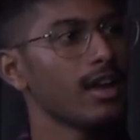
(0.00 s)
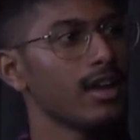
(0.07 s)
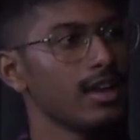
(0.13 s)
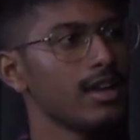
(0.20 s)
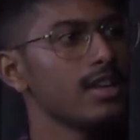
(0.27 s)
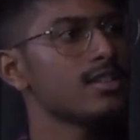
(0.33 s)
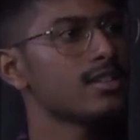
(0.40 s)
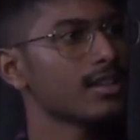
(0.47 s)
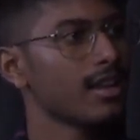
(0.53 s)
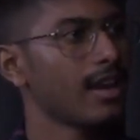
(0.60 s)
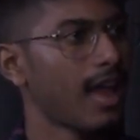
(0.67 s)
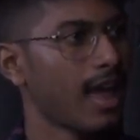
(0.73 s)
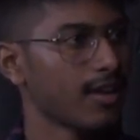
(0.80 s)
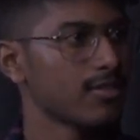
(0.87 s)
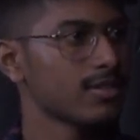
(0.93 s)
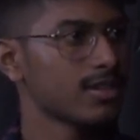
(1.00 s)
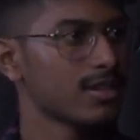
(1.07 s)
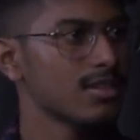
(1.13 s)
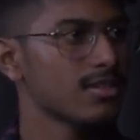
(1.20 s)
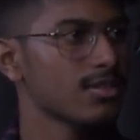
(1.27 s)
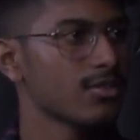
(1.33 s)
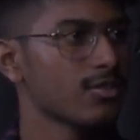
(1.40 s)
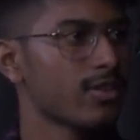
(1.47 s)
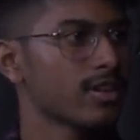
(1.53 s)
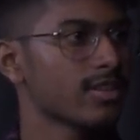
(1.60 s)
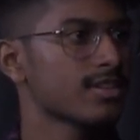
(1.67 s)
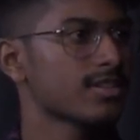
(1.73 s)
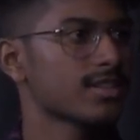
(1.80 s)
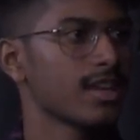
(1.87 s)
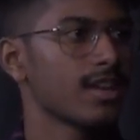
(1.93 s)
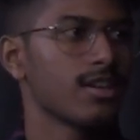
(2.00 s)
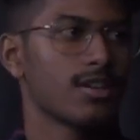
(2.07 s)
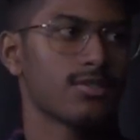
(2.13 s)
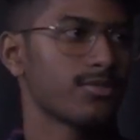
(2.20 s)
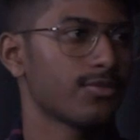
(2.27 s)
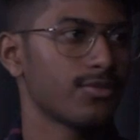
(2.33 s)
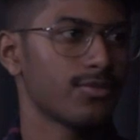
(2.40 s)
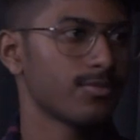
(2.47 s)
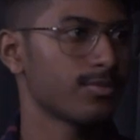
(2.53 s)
each other languages for the sake of,